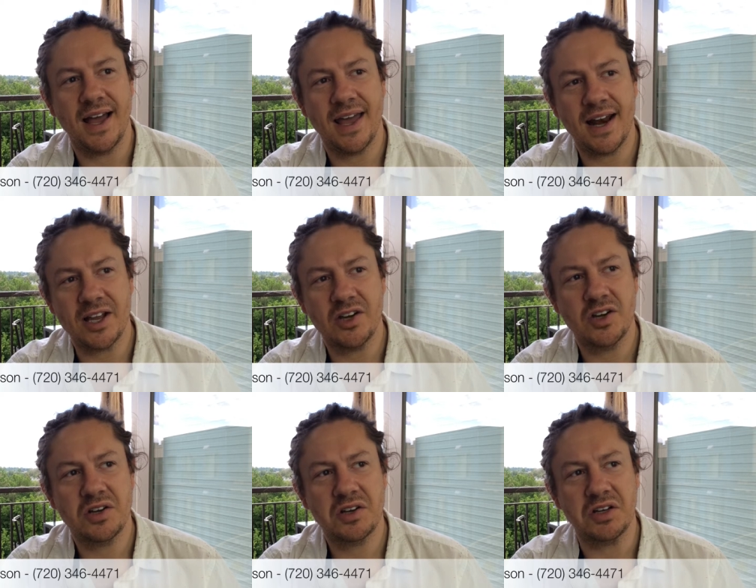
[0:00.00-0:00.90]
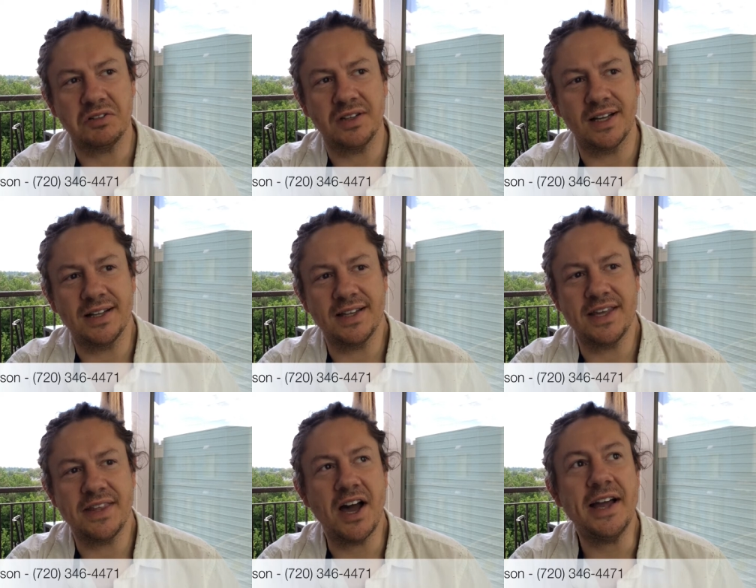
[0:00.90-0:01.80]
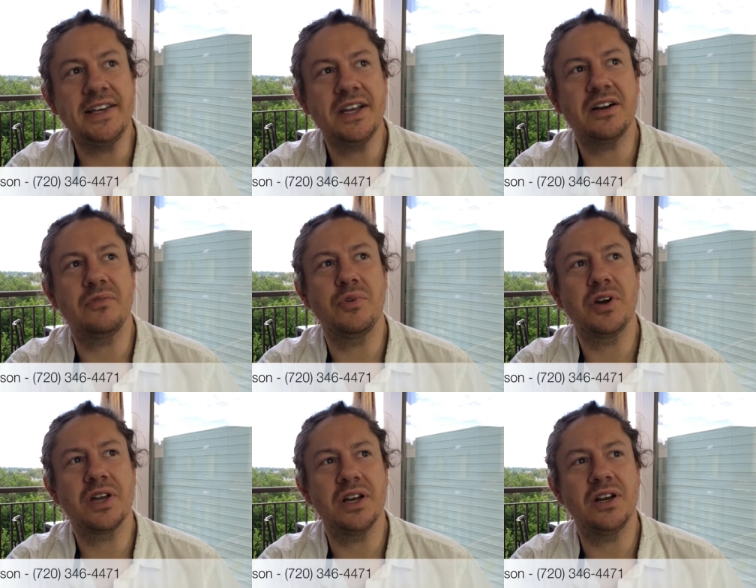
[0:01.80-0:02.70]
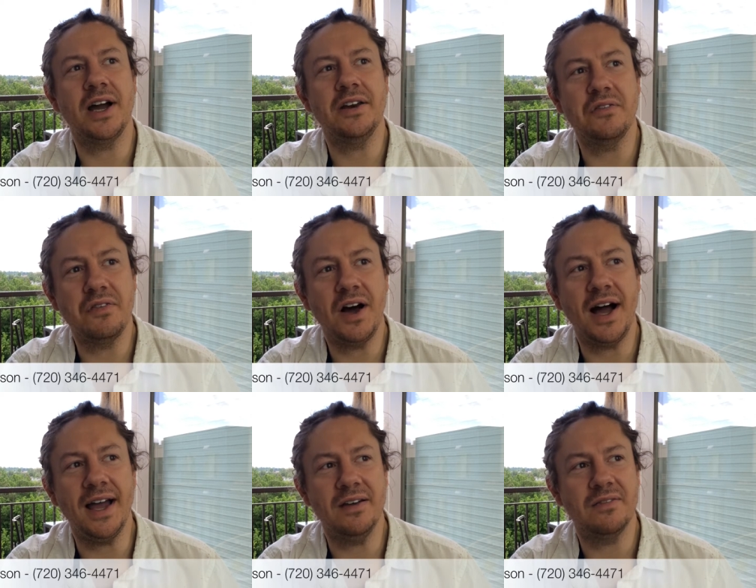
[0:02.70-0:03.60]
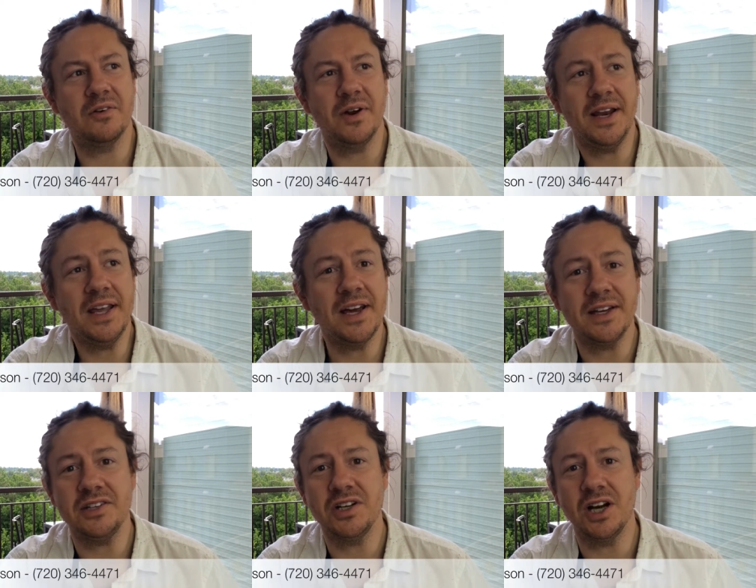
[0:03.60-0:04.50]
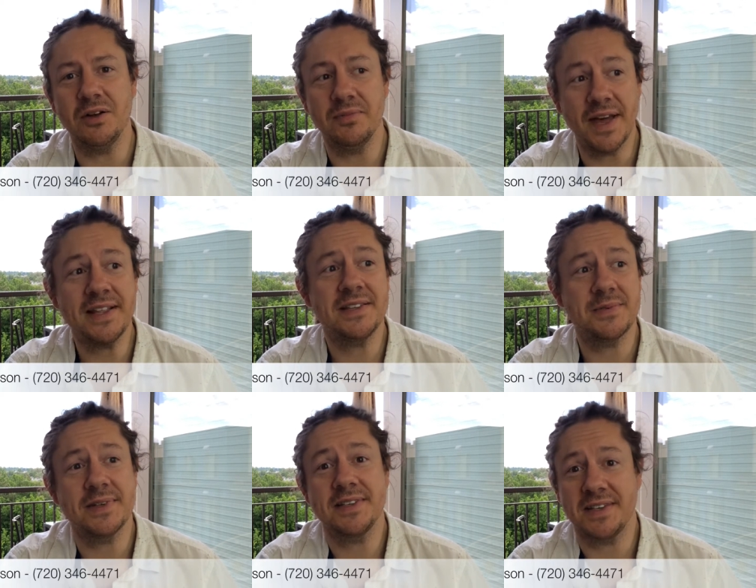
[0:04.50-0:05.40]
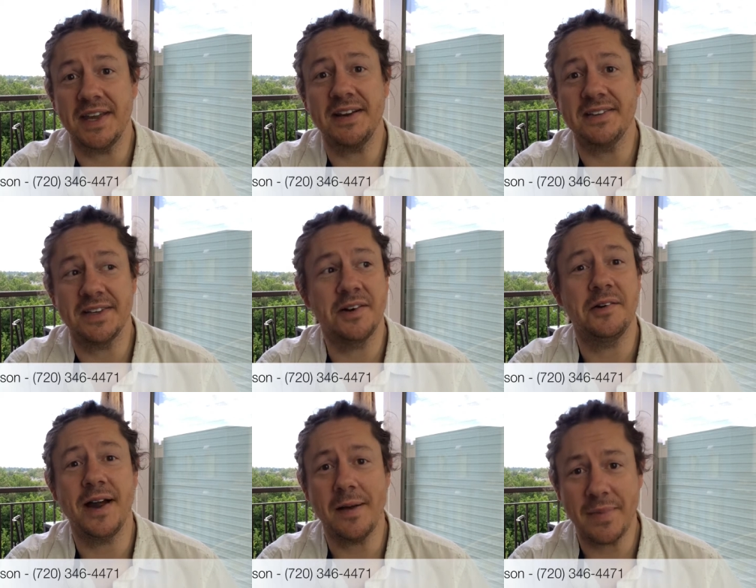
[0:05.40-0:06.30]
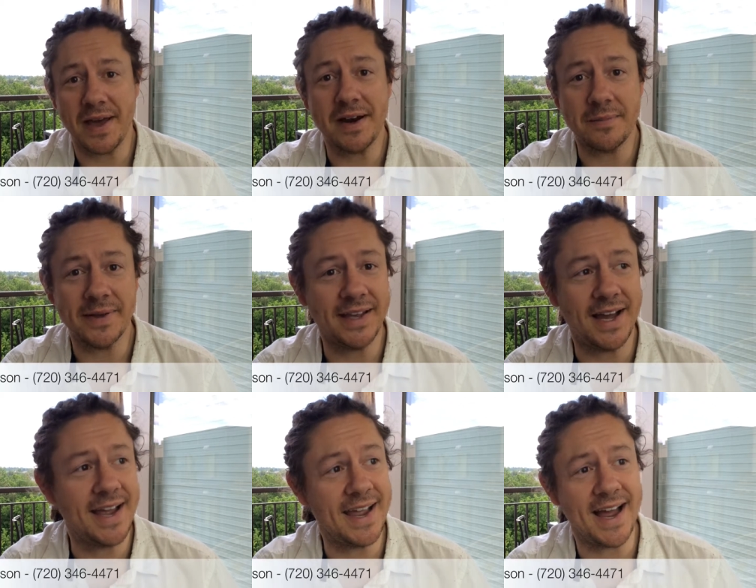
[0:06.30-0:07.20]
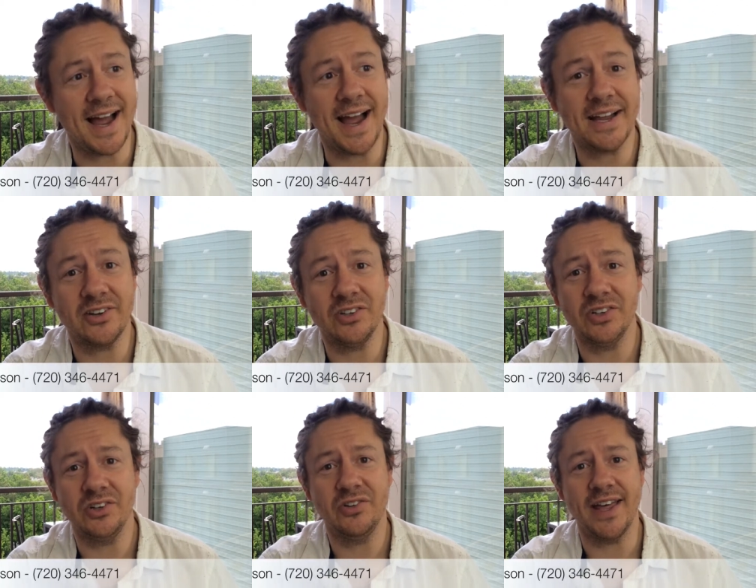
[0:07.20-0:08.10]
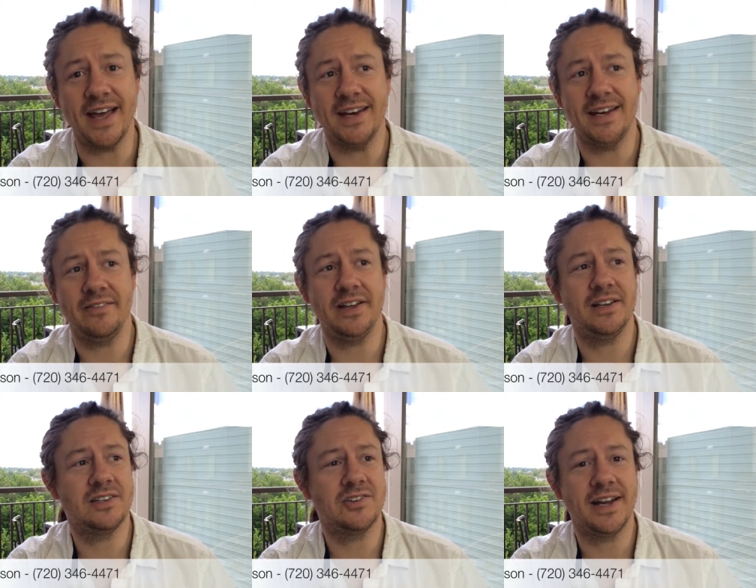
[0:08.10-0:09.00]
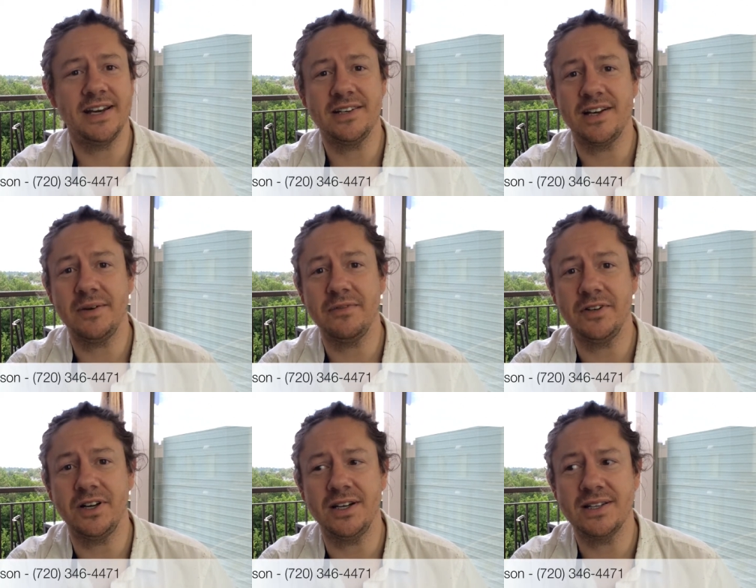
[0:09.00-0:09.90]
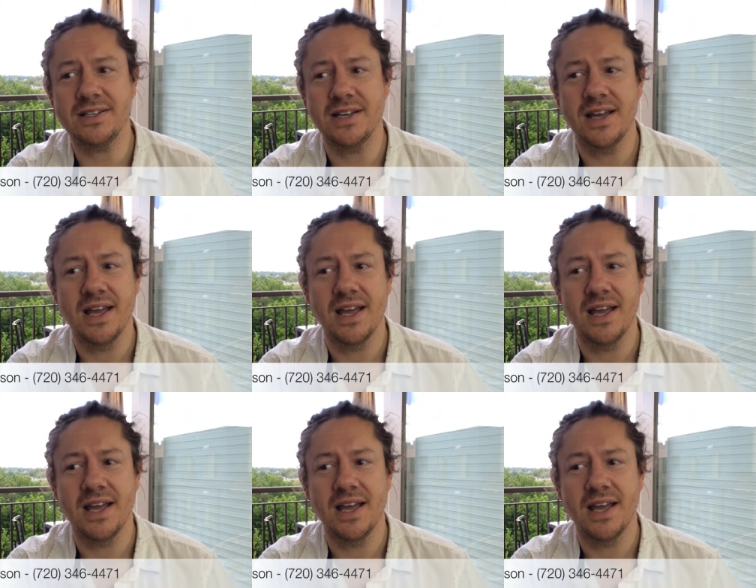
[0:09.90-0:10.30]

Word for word: and I the the idea of working nine to five or any kind of job that's what scares the crap out of me i i couldn't do that i mean trading time for dollars